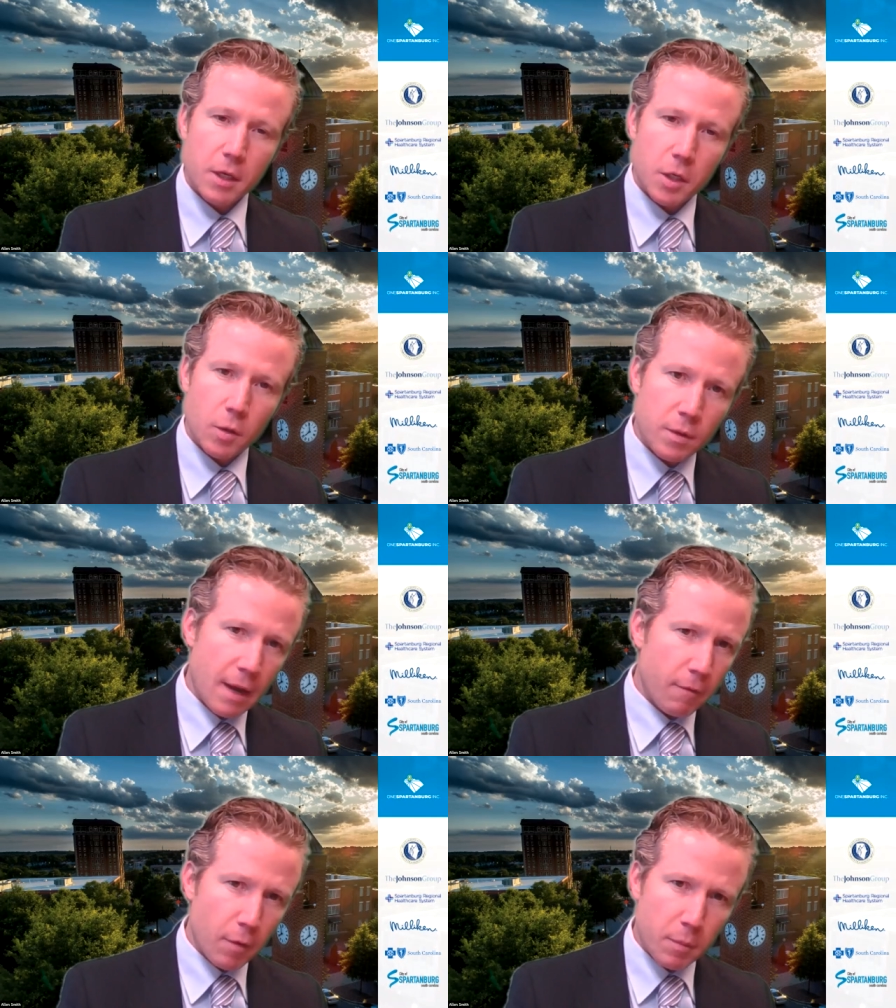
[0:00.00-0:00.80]
you'll
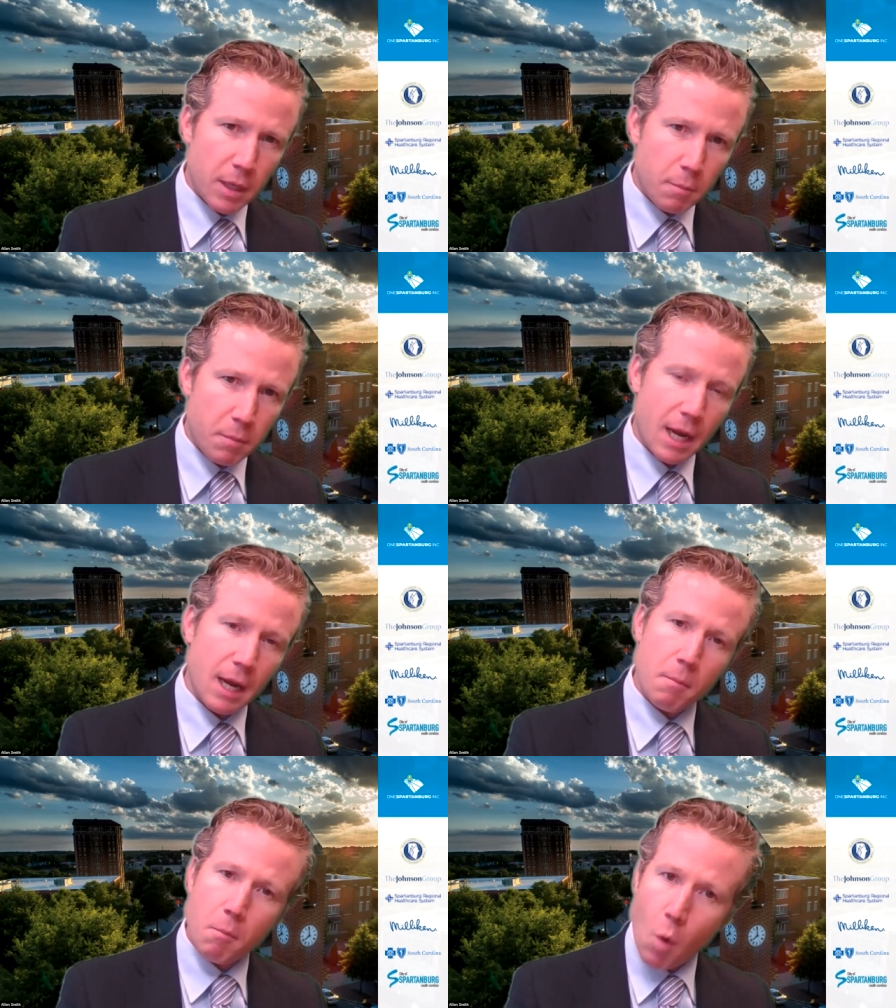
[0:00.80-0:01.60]
never be
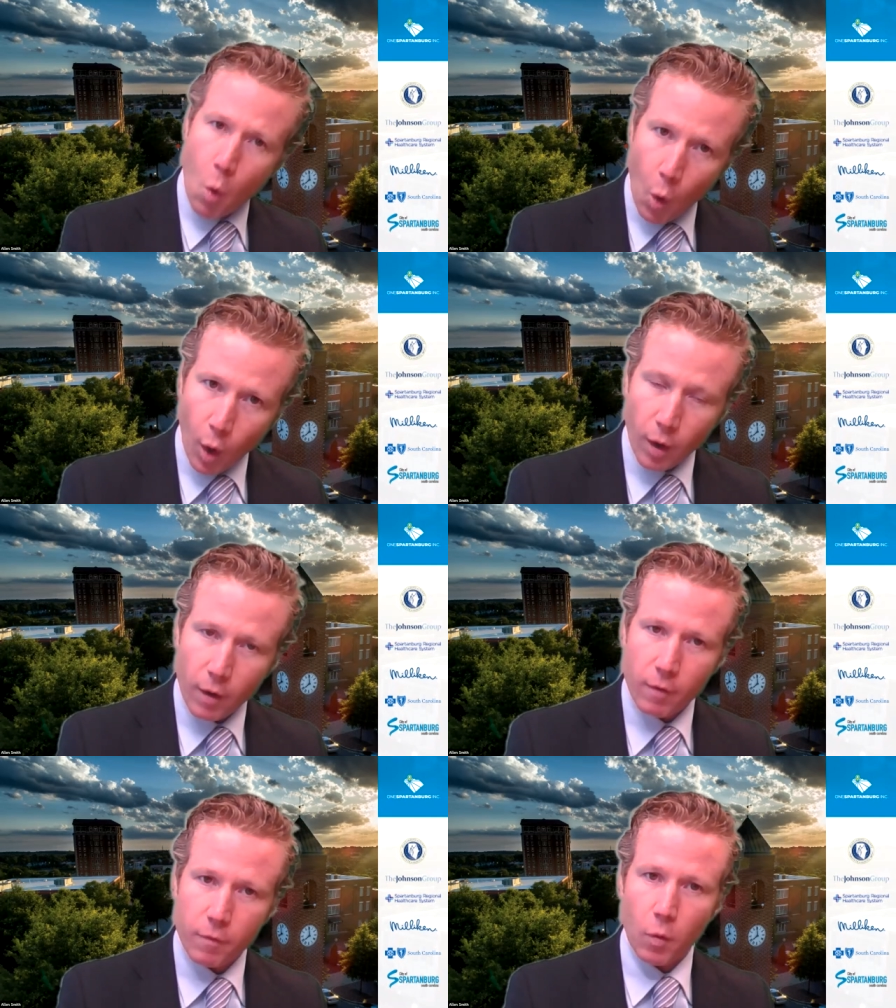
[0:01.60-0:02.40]
paid more
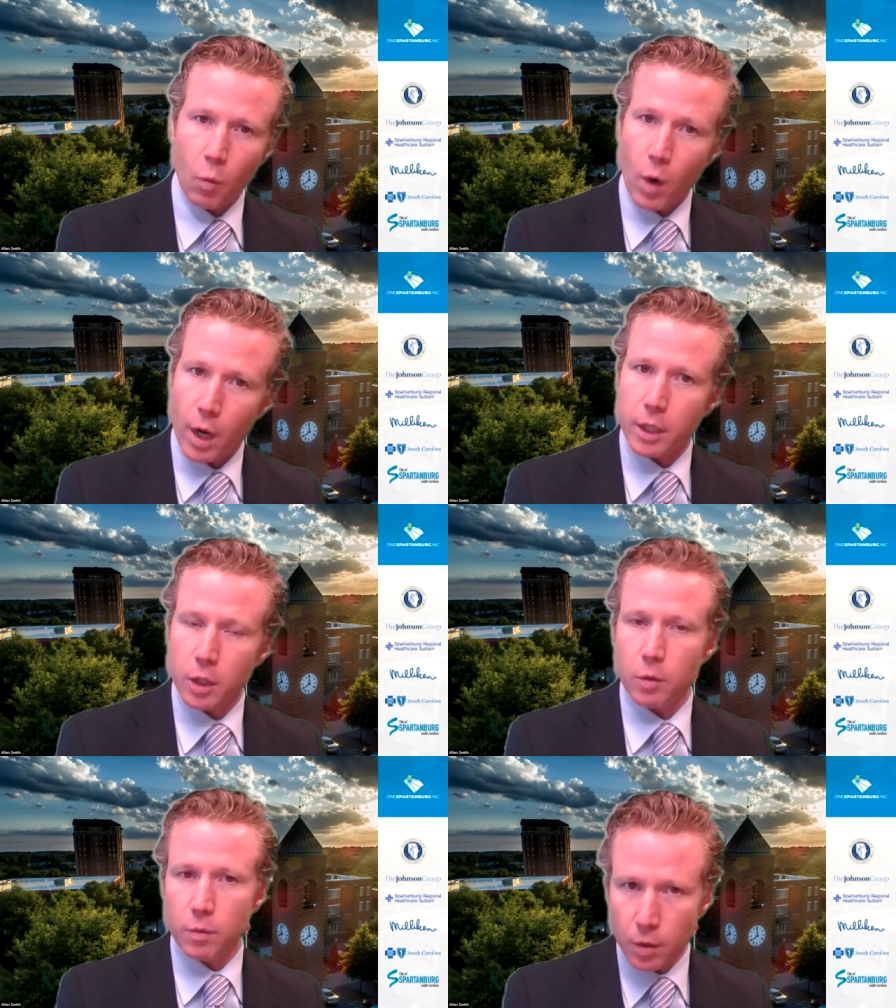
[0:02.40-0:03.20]
for what
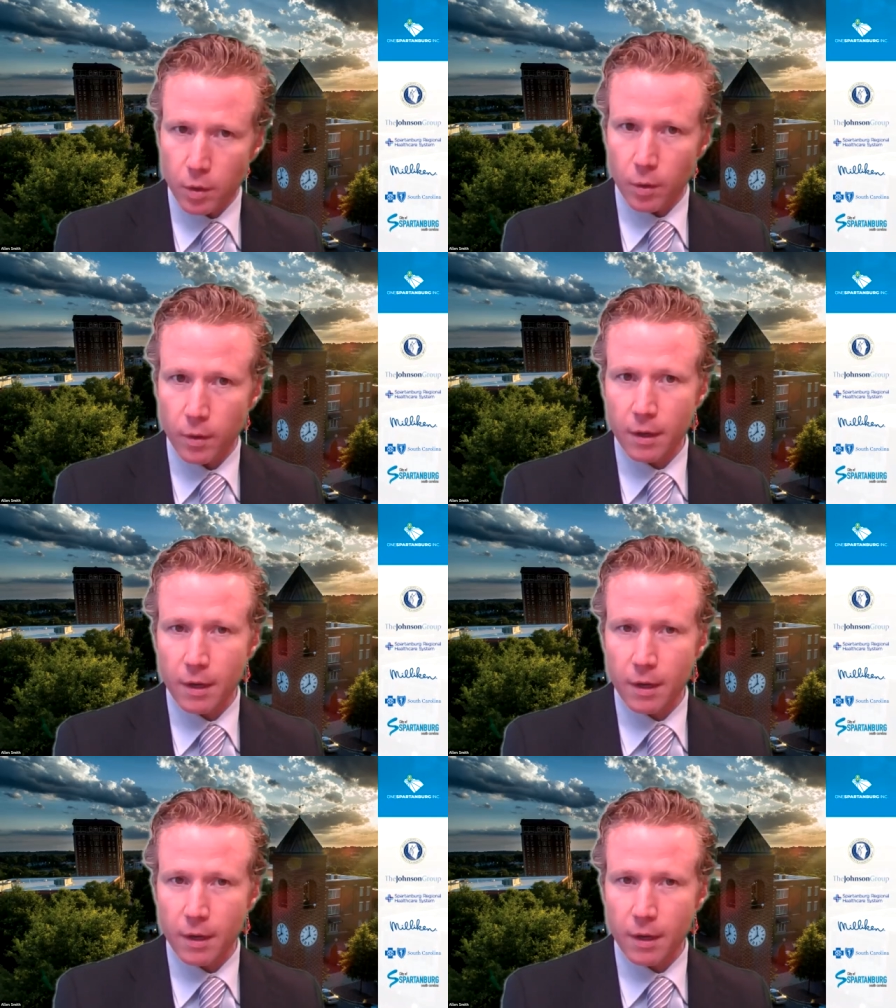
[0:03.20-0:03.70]
you do.